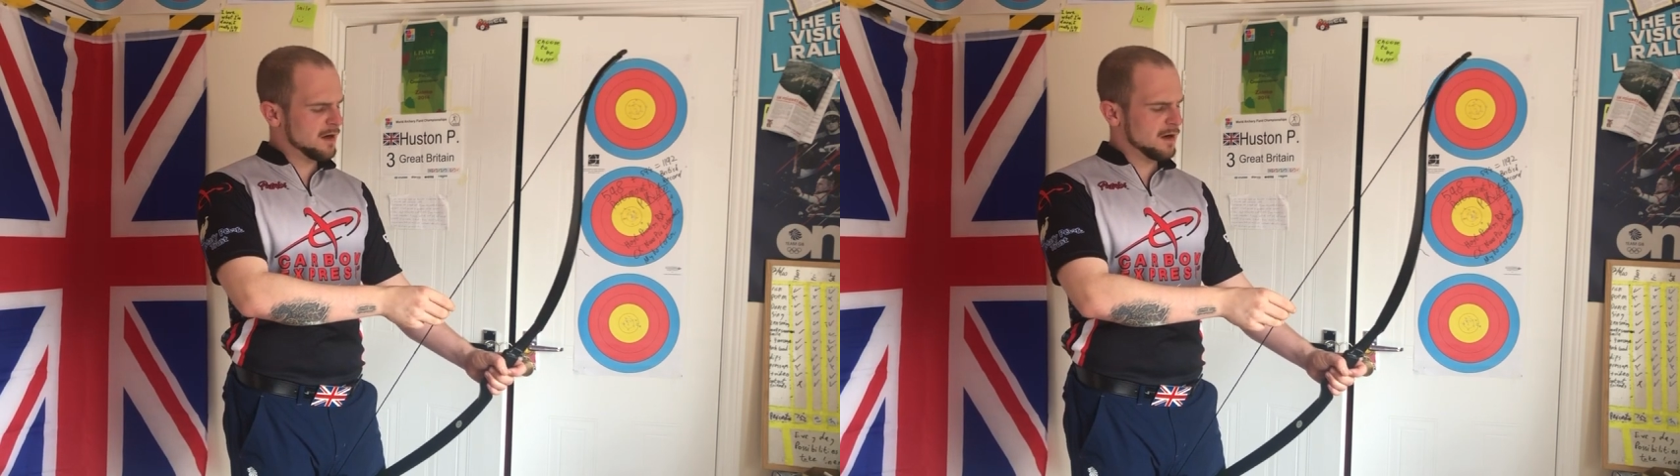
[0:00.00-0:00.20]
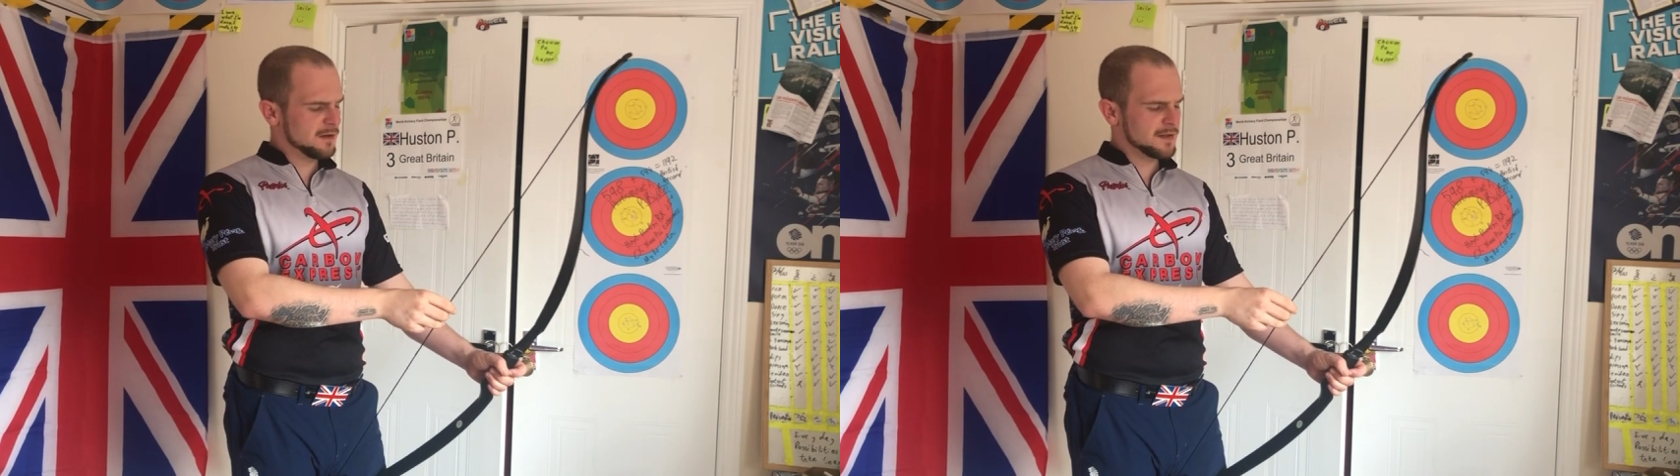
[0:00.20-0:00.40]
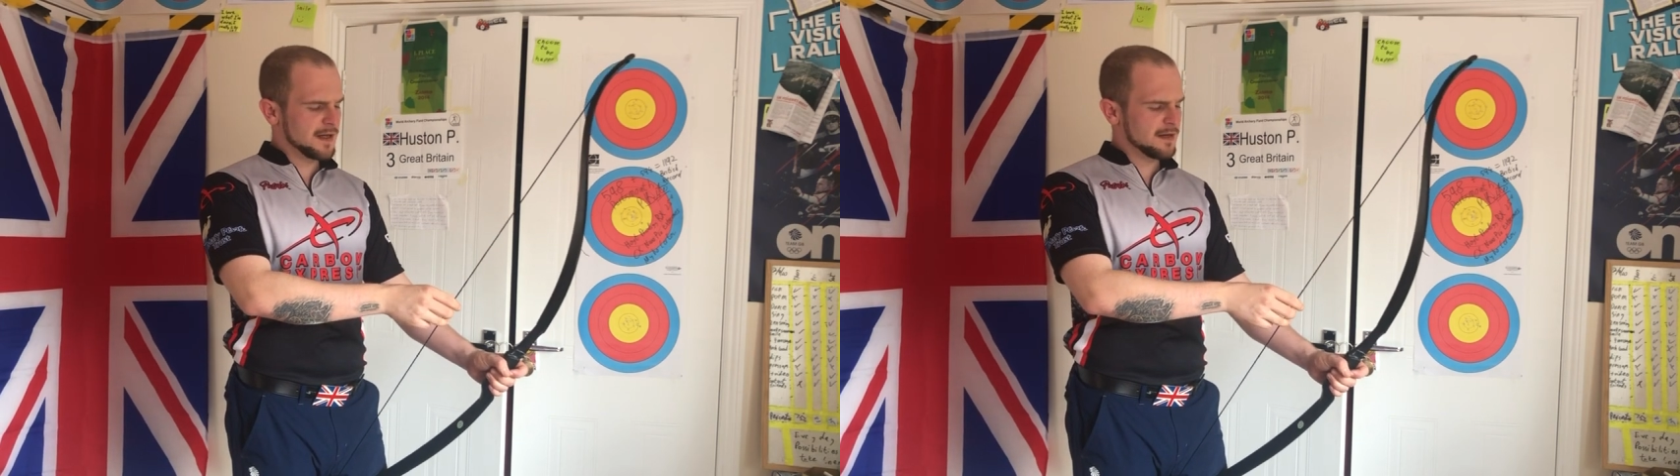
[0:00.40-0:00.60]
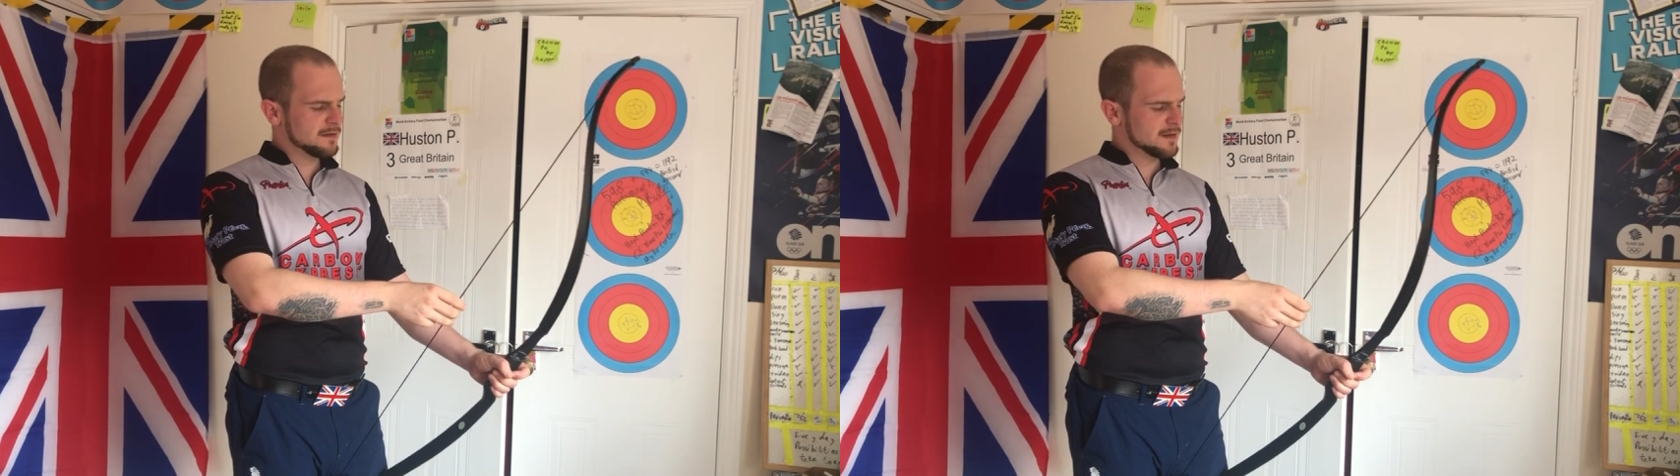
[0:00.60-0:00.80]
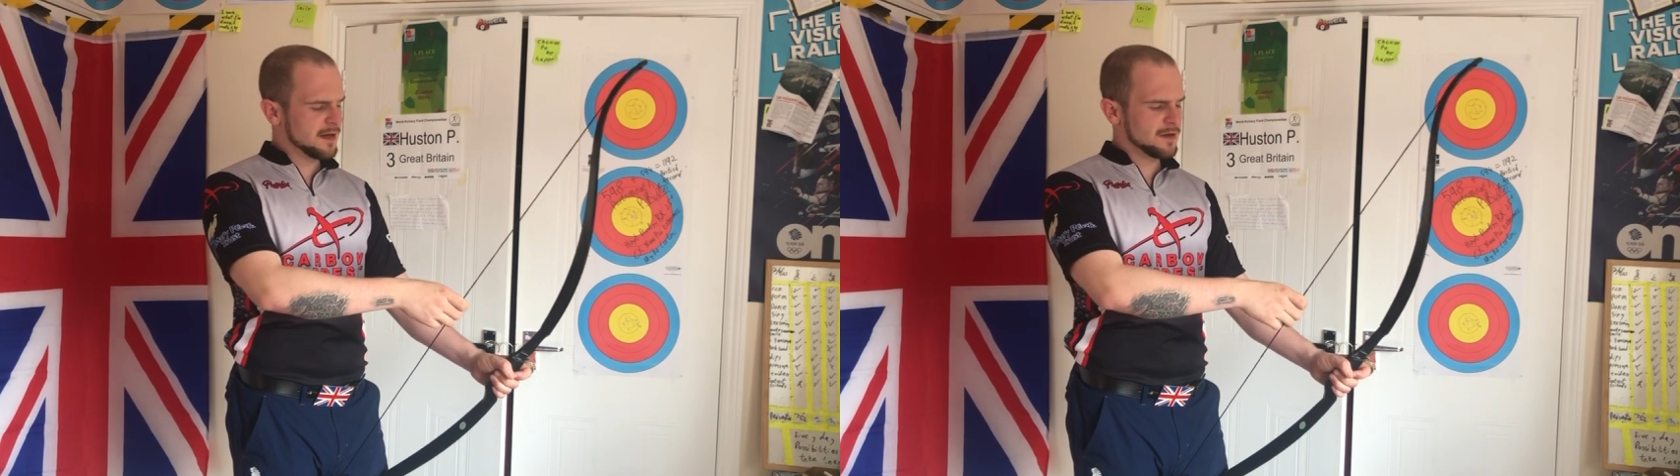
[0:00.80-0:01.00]
hard to
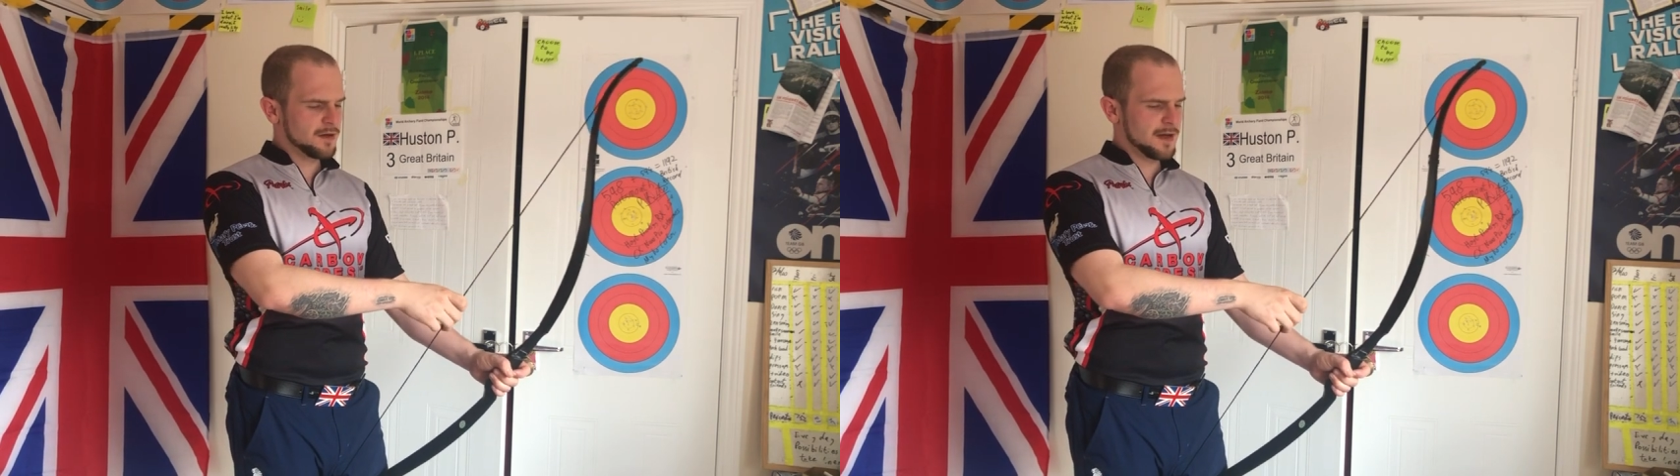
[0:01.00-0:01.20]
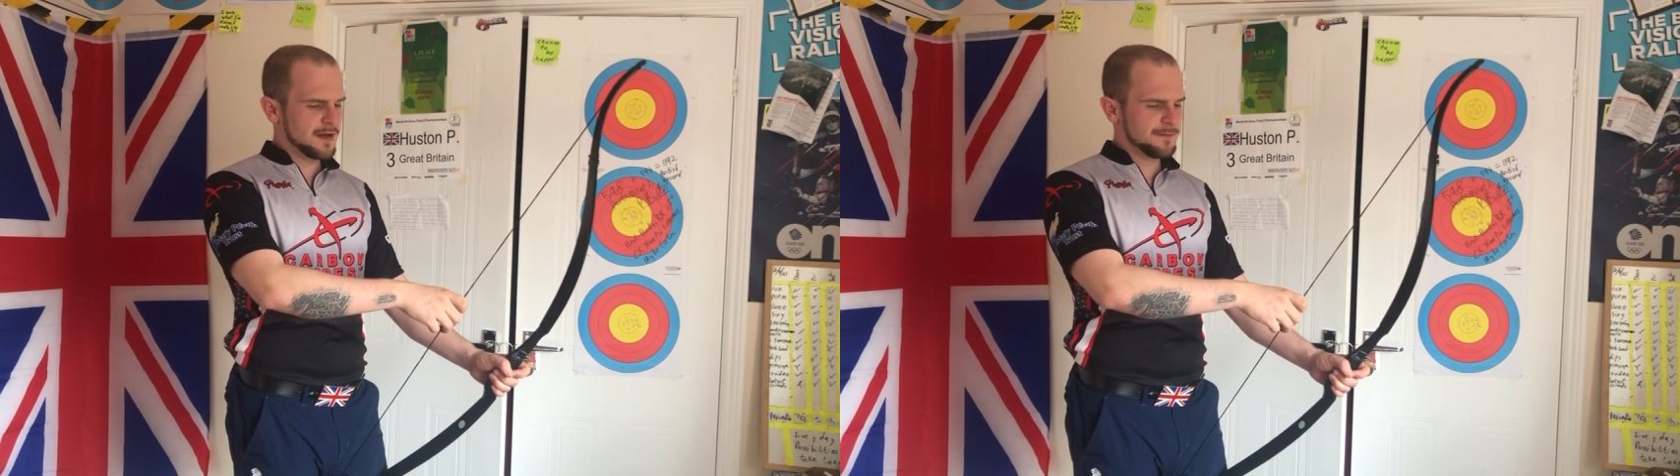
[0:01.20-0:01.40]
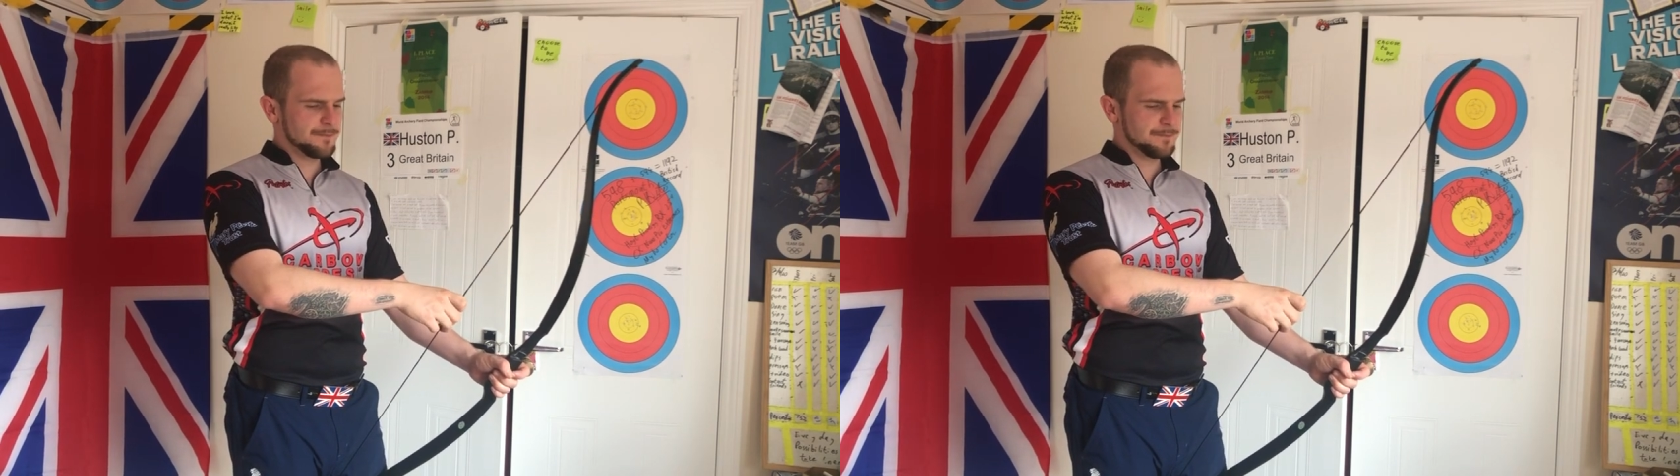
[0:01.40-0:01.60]
get good at.